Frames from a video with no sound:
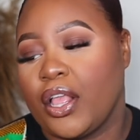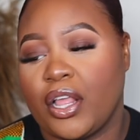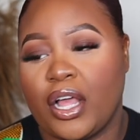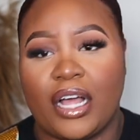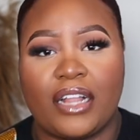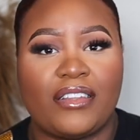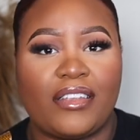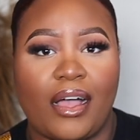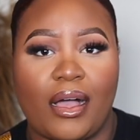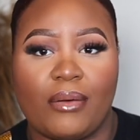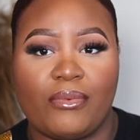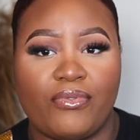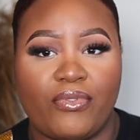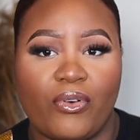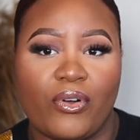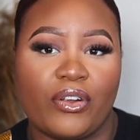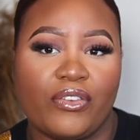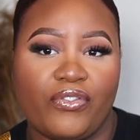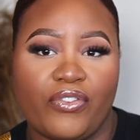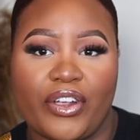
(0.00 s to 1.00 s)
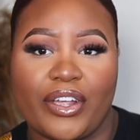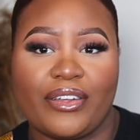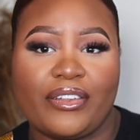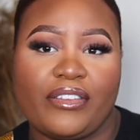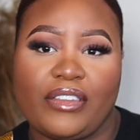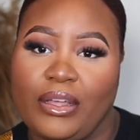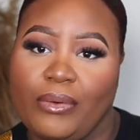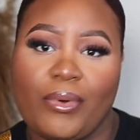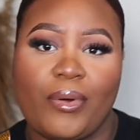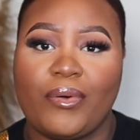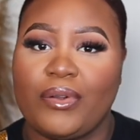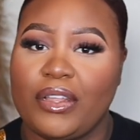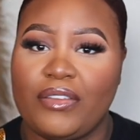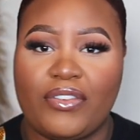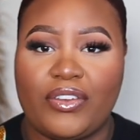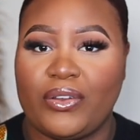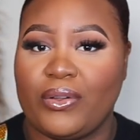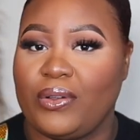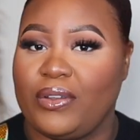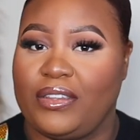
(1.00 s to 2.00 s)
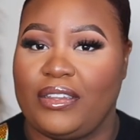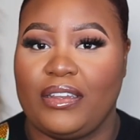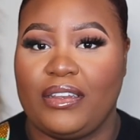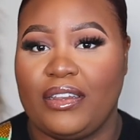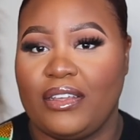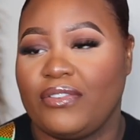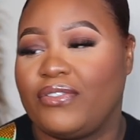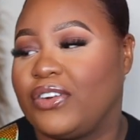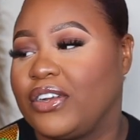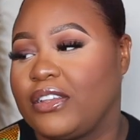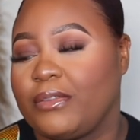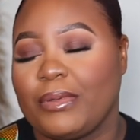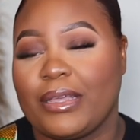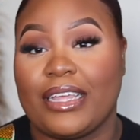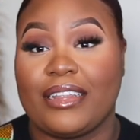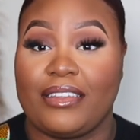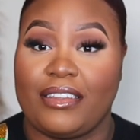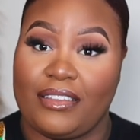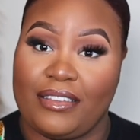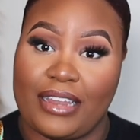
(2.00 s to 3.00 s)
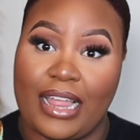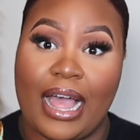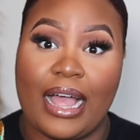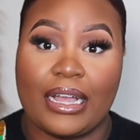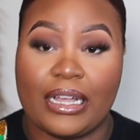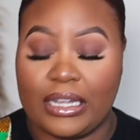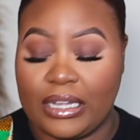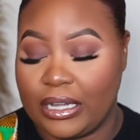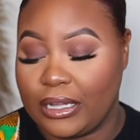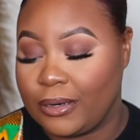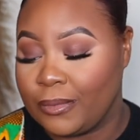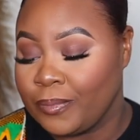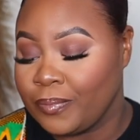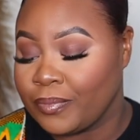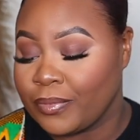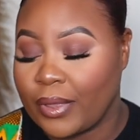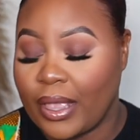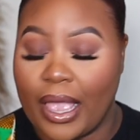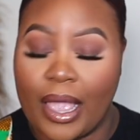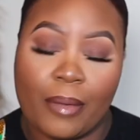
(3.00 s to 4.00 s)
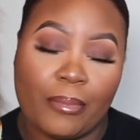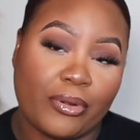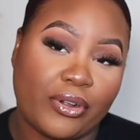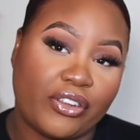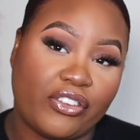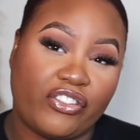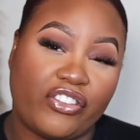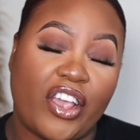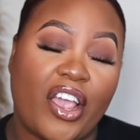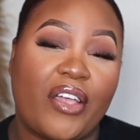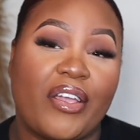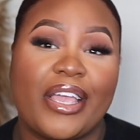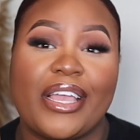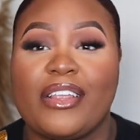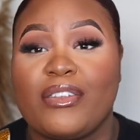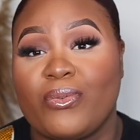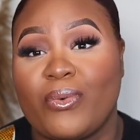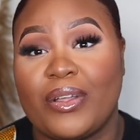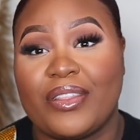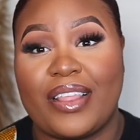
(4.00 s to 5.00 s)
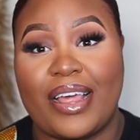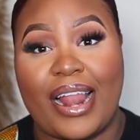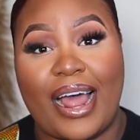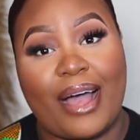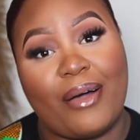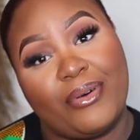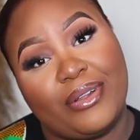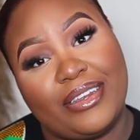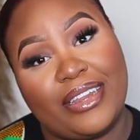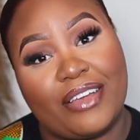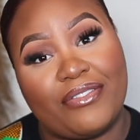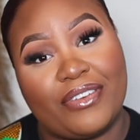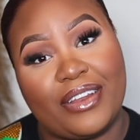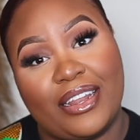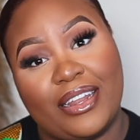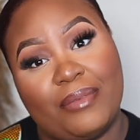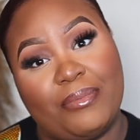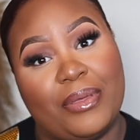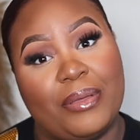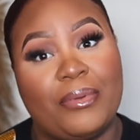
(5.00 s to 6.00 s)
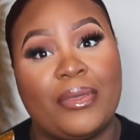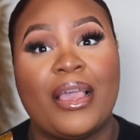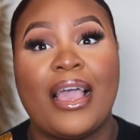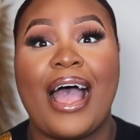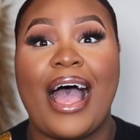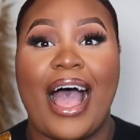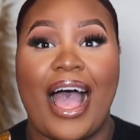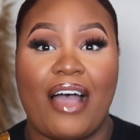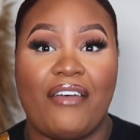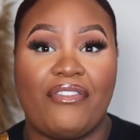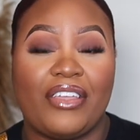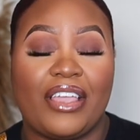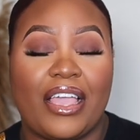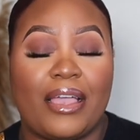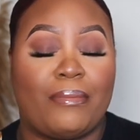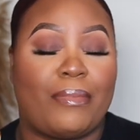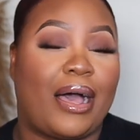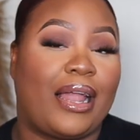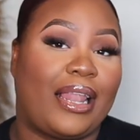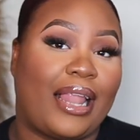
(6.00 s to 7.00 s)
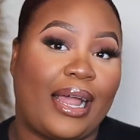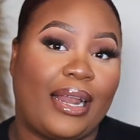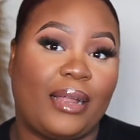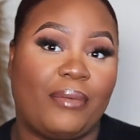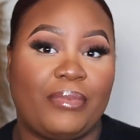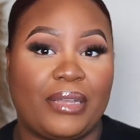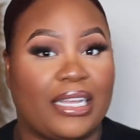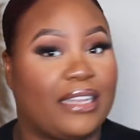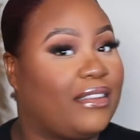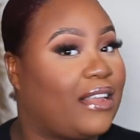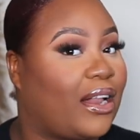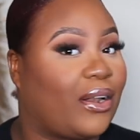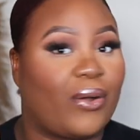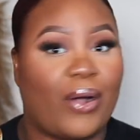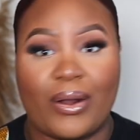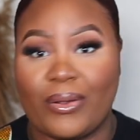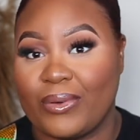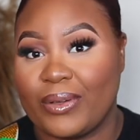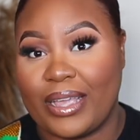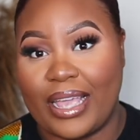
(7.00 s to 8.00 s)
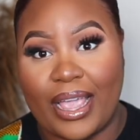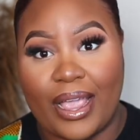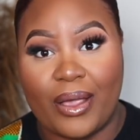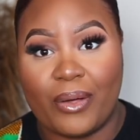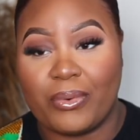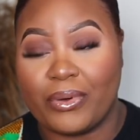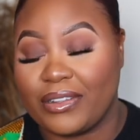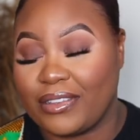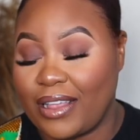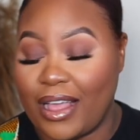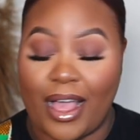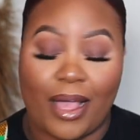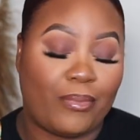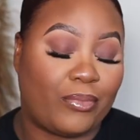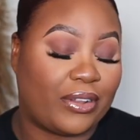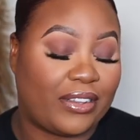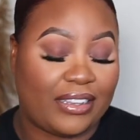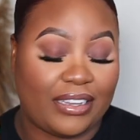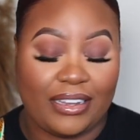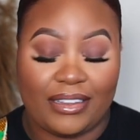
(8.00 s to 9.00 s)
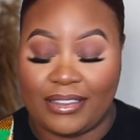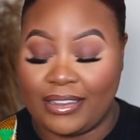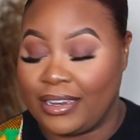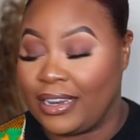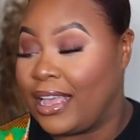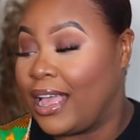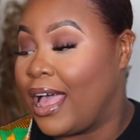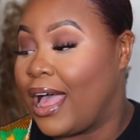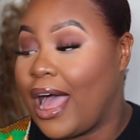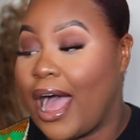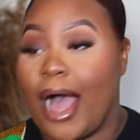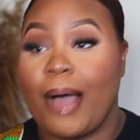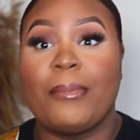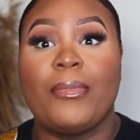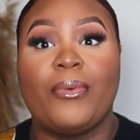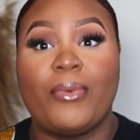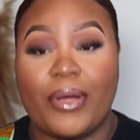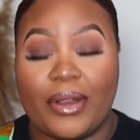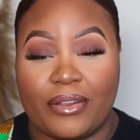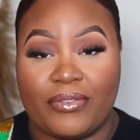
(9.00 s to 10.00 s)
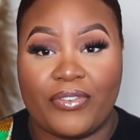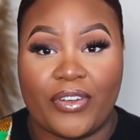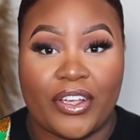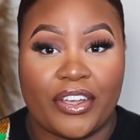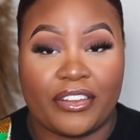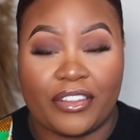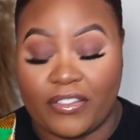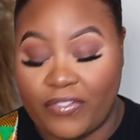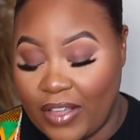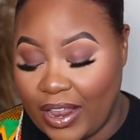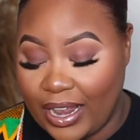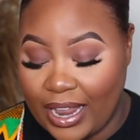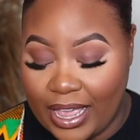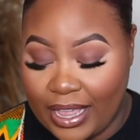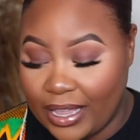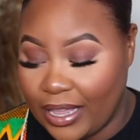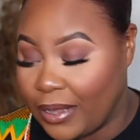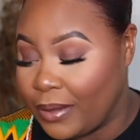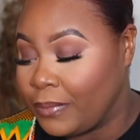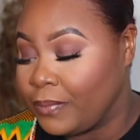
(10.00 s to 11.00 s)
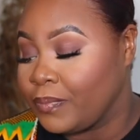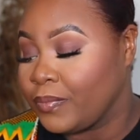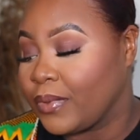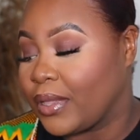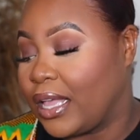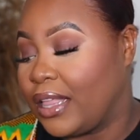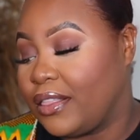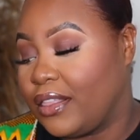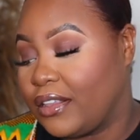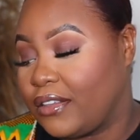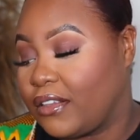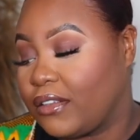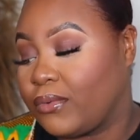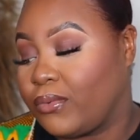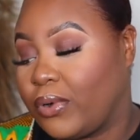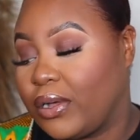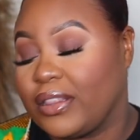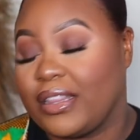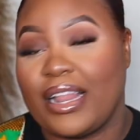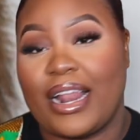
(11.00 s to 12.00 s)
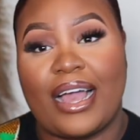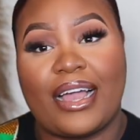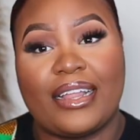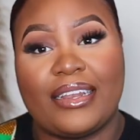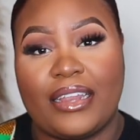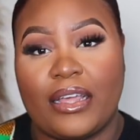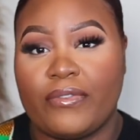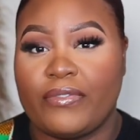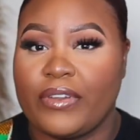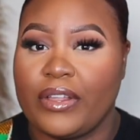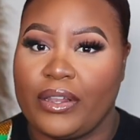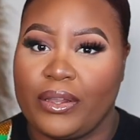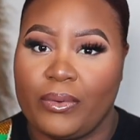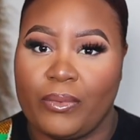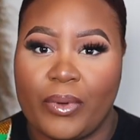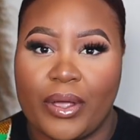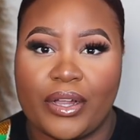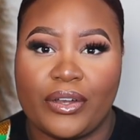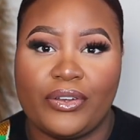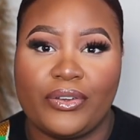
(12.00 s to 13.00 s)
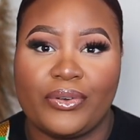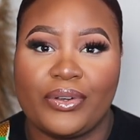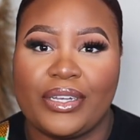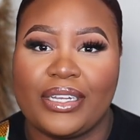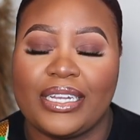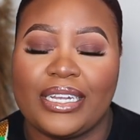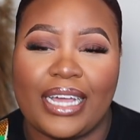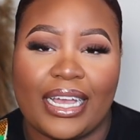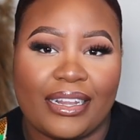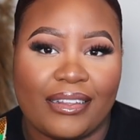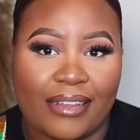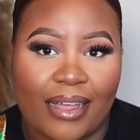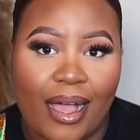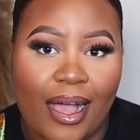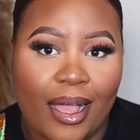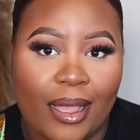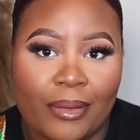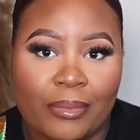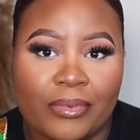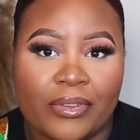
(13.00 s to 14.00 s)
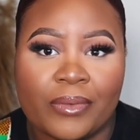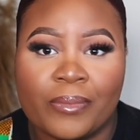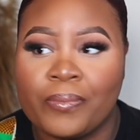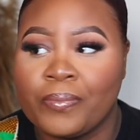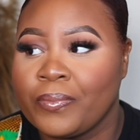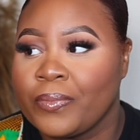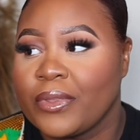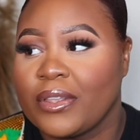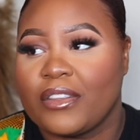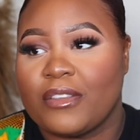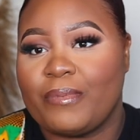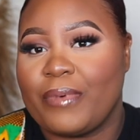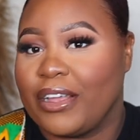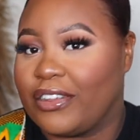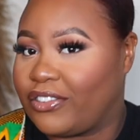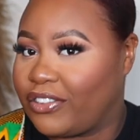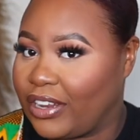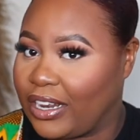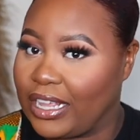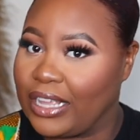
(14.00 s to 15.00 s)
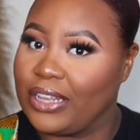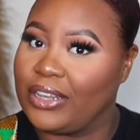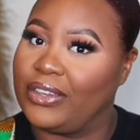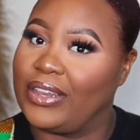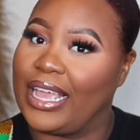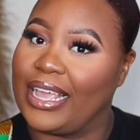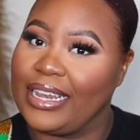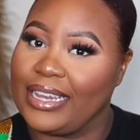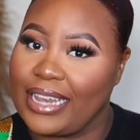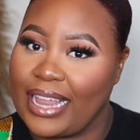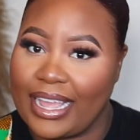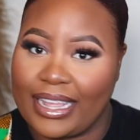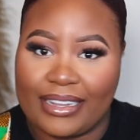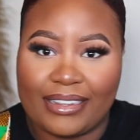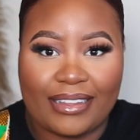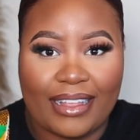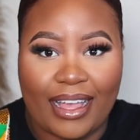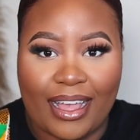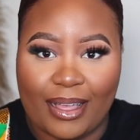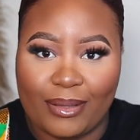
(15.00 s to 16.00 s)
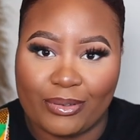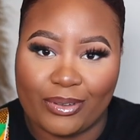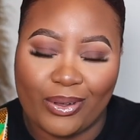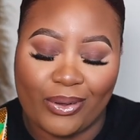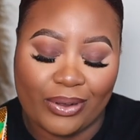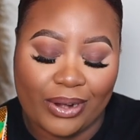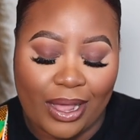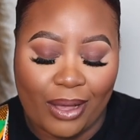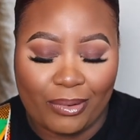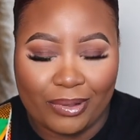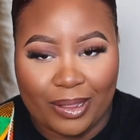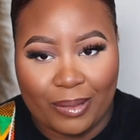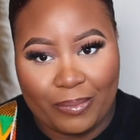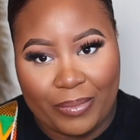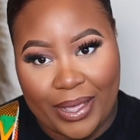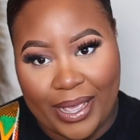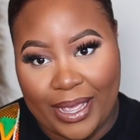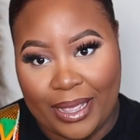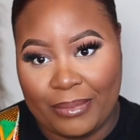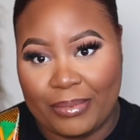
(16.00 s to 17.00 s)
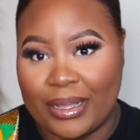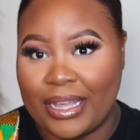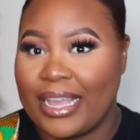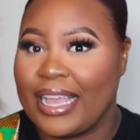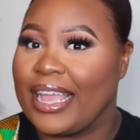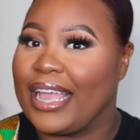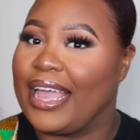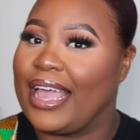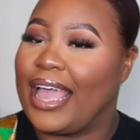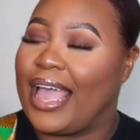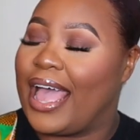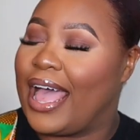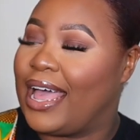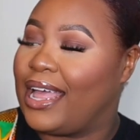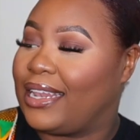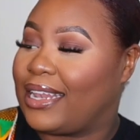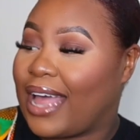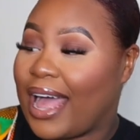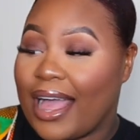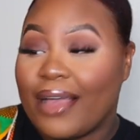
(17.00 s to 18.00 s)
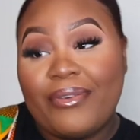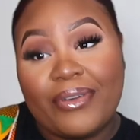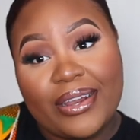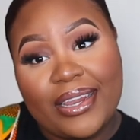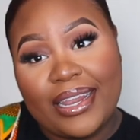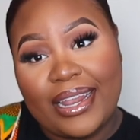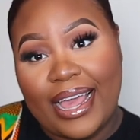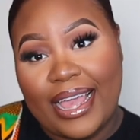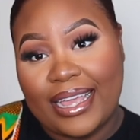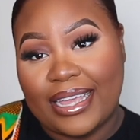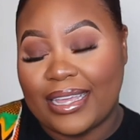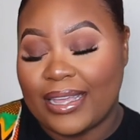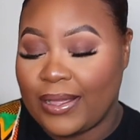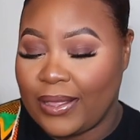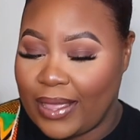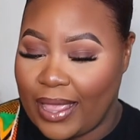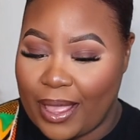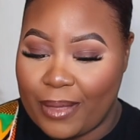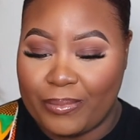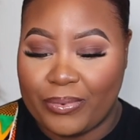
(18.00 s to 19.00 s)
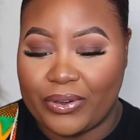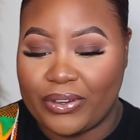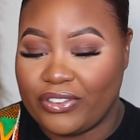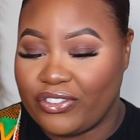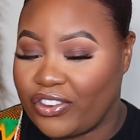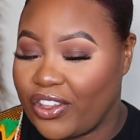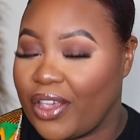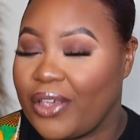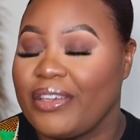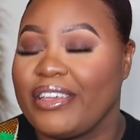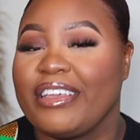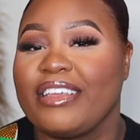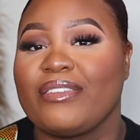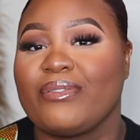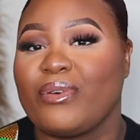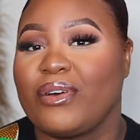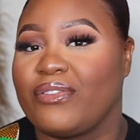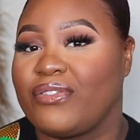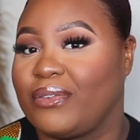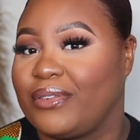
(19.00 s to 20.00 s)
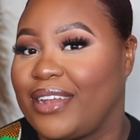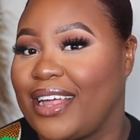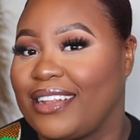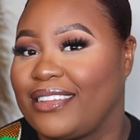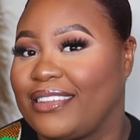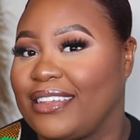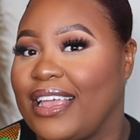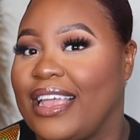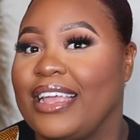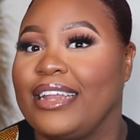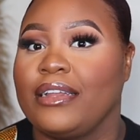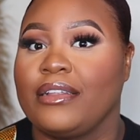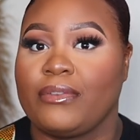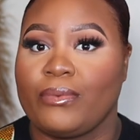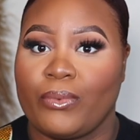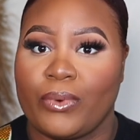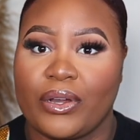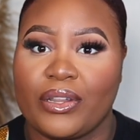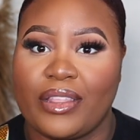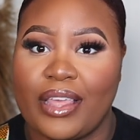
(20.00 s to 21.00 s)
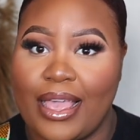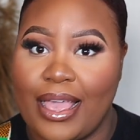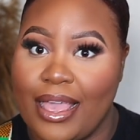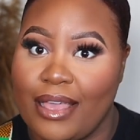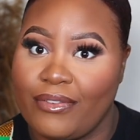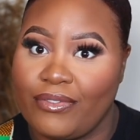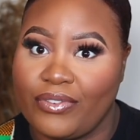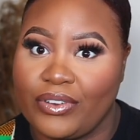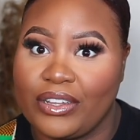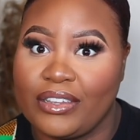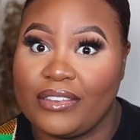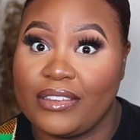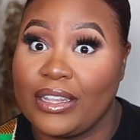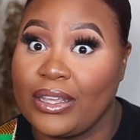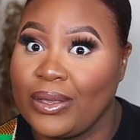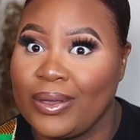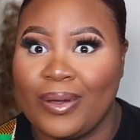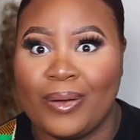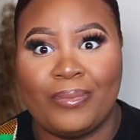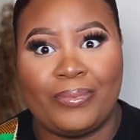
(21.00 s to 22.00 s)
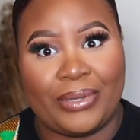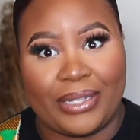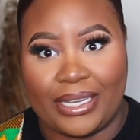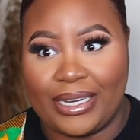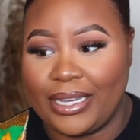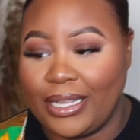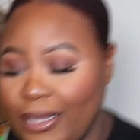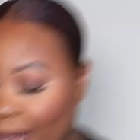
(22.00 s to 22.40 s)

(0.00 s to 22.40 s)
a Tom Ford fragrance. They won't even notice the difference because it's that good. Ambery Cherry is one that I will definitely be having in my lineup because y'all know I don't care what time, what season, I'm gonna wear the fragrance if I like it. And this is one that I could definitely wear during the night times, especially date night times, going out with the babe. And I really like it. Ambery Cherry is one from .ca and it's worth every single penny.